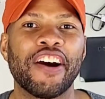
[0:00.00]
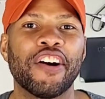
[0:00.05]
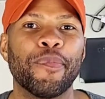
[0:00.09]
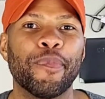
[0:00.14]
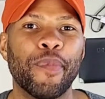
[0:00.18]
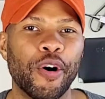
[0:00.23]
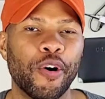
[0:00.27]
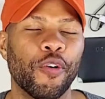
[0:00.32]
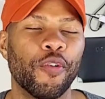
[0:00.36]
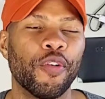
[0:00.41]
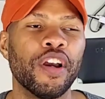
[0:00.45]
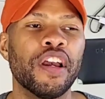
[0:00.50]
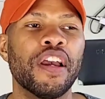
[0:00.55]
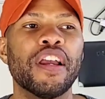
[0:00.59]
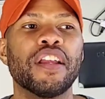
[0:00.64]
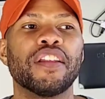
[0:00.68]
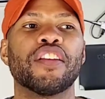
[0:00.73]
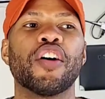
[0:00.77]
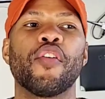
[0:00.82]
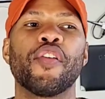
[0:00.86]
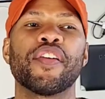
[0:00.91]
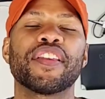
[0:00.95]
of her mode.
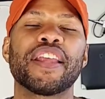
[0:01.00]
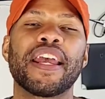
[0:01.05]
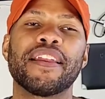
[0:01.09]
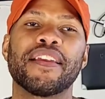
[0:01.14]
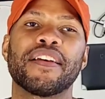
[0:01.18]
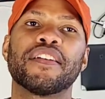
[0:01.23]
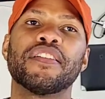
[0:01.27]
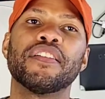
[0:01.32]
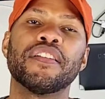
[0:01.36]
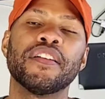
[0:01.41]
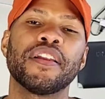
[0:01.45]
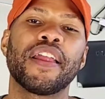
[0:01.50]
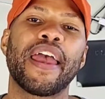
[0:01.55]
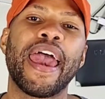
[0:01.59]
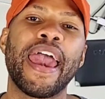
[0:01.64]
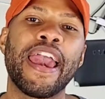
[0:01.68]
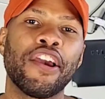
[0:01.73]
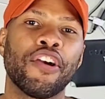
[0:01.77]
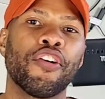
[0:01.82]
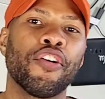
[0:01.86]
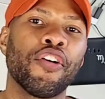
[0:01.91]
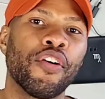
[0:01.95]
The only thing that could
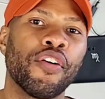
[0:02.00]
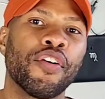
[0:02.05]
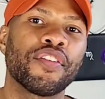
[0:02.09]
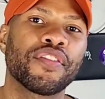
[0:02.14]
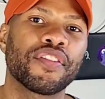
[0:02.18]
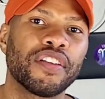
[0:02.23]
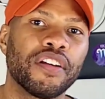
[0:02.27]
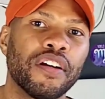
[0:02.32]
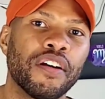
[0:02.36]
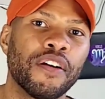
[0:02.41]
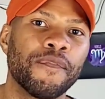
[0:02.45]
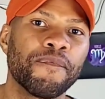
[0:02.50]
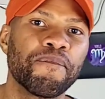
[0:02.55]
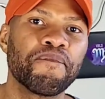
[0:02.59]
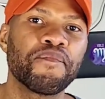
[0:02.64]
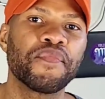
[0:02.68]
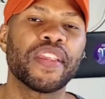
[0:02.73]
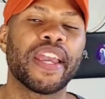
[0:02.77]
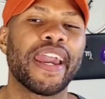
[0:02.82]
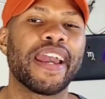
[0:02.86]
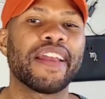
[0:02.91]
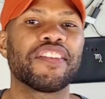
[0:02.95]
anger her and stuff
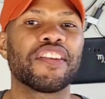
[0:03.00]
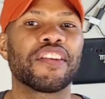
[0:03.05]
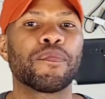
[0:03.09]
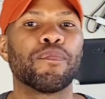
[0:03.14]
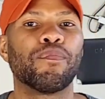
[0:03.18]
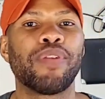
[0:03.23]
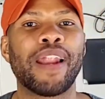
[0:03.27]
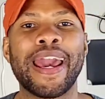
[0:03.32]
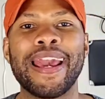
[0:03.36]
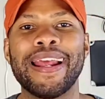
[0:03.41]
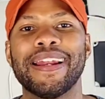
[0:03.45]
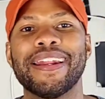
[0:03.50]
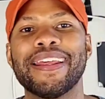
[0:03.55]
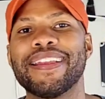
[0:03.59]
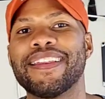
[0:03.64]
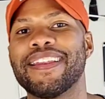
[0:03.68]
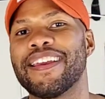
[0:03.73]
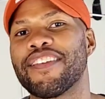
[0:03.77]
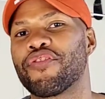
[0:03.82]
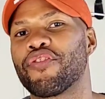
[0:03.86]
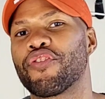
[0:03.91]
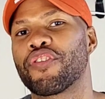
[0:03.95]
is just blatantly
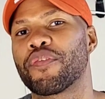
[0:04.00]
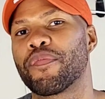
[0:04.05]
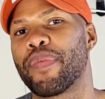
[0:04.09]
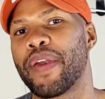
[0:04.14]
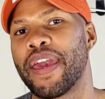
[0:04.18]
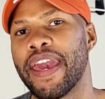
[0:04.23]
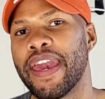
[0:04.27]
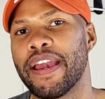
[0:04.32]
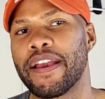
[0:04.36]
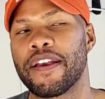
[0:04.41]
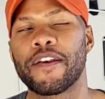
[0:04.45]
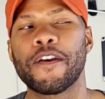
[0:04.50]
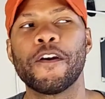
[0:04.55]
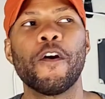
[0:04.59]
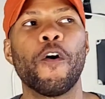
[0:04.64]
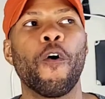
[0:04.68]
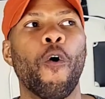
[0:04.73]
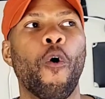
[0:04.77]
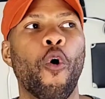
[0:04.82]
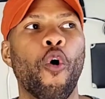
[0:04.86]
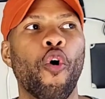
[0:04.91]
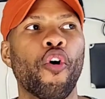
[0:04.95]
disrespect
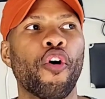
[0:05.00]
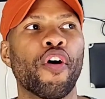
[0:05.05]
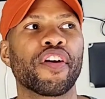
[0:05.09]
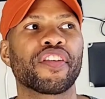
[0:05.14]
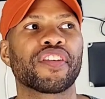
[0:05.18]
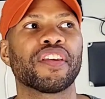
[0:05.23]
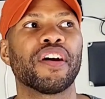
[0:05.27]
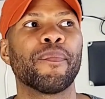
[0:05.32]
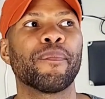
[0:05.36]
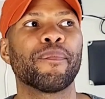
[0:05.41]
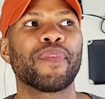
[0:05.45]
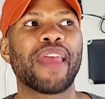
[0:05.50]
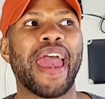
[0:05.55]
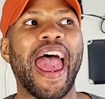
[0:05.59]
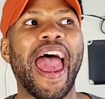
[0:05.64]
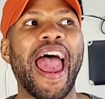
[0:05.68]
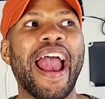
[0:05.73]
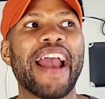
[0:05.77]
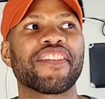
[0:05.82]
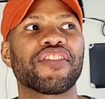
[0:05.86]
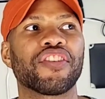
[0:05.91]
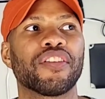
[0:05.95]
or some
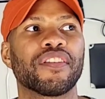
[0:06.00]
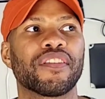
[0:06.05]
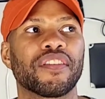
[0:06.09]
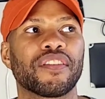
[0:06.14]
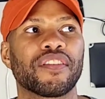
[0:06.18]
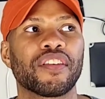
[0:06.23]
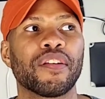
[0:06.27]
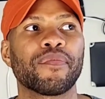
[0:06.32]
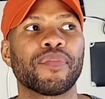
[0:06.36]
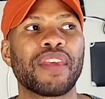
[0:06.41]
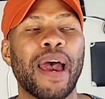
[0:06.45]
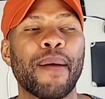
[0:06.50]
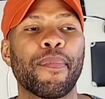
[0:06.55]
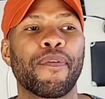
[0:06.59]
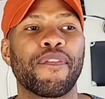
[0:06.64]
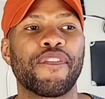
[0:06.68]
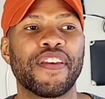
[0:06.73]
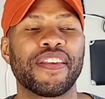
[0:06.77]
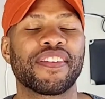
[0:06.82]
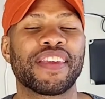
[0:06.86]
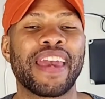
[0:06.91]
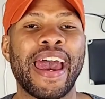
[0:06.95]
action, some type of
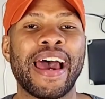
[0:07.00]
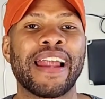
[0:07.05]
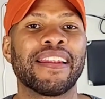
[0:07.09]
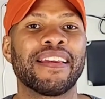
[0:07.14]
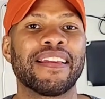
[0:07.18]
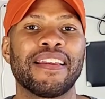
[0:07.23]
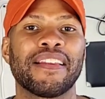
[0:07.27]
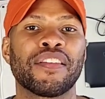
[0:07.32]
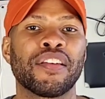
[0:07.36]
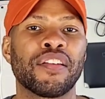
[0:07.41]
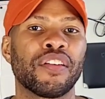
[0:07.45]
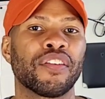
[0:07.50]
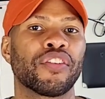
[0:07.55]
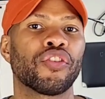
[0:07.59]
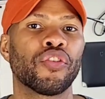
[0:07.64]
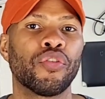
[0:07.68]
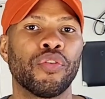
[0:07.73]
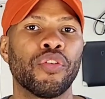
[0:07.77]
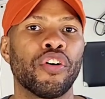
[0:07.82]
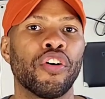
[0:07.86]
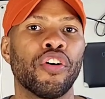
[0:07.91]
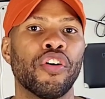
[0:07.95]
physicality to
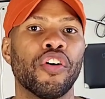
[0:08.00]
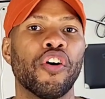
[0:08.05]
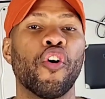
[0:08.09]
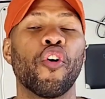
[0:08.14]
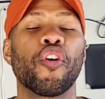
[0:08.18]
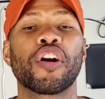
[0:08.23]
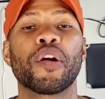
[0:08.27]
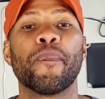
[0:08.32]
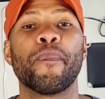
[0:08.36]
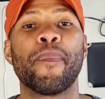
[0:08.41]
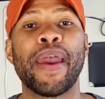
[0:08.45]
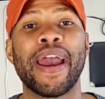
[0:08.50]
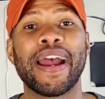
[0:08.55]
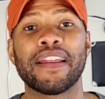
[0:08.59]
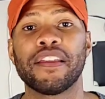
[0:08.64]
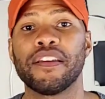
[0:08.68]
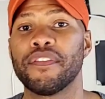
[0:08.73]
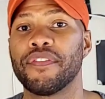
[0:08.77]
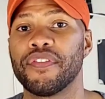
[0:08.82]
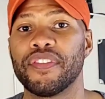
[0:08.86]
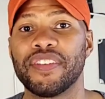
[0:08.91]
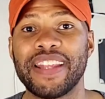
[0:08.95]
control her or
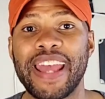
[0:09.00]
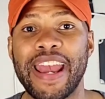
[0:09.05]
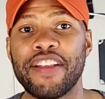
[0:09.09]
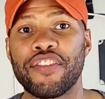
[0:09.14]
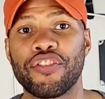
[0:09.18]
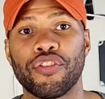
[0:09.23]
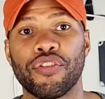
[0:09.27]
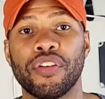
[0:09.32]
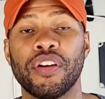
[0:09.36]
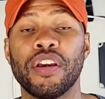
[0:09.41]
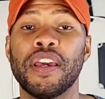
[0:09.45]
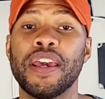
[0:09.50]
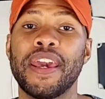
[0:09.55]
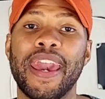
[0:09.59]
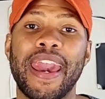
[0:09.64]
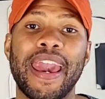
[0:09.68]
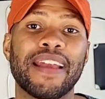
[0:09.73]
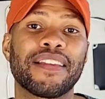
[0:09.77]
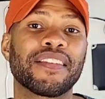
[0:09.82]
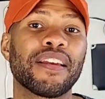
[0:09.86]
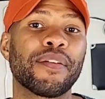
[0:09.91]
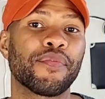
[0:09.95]
competitive nature
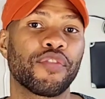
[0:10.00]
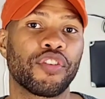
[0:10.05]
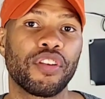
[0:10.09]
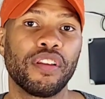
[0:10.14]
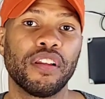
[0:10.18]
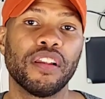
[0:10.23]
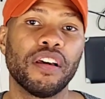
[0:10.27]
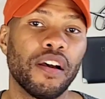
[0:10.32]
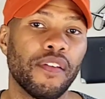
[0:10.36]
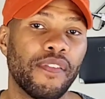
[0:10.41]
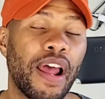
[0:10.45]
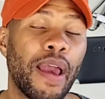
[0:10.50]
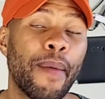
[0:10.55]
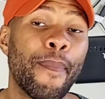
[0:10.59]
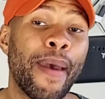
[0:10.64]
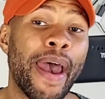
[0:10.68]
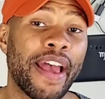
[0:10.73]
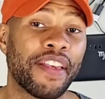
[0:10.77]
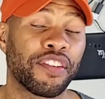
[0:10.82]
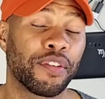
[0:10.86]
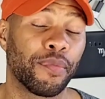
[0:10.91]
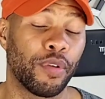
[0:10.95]
in something she loved like
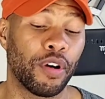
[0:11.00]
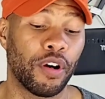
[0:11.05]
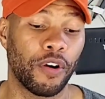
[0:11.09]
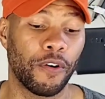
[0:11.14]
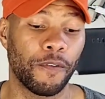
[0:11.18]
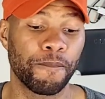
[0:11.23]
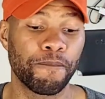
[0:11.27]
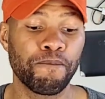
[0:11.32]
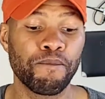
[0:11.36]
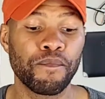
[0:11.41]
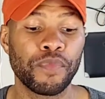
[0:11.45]
basketball.